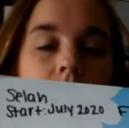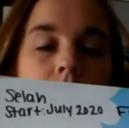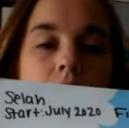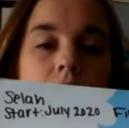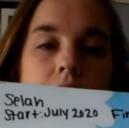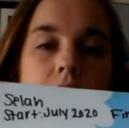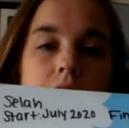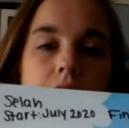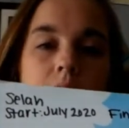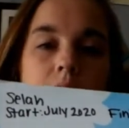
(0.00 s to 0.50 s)

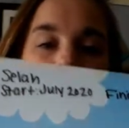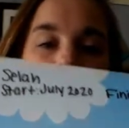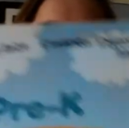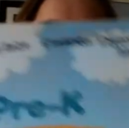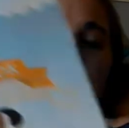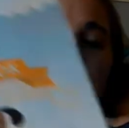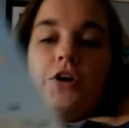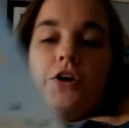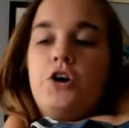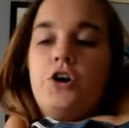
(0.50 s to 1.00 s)
um,
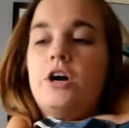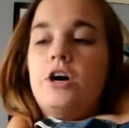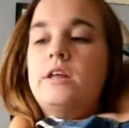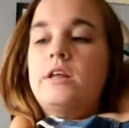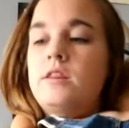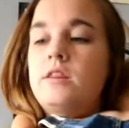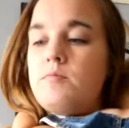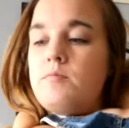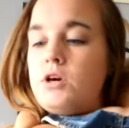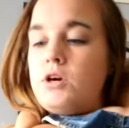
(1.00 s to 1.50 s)
The Good
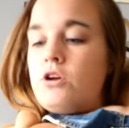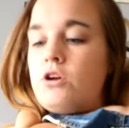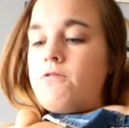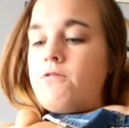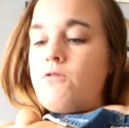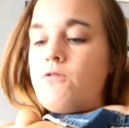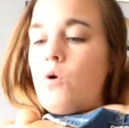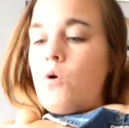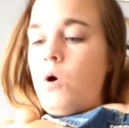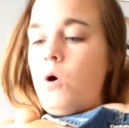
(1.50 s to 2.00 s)
and the
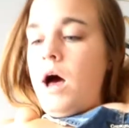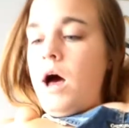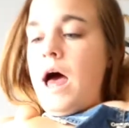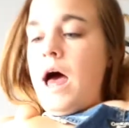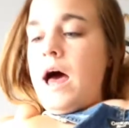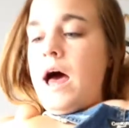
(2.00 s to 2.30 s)
Beautiful.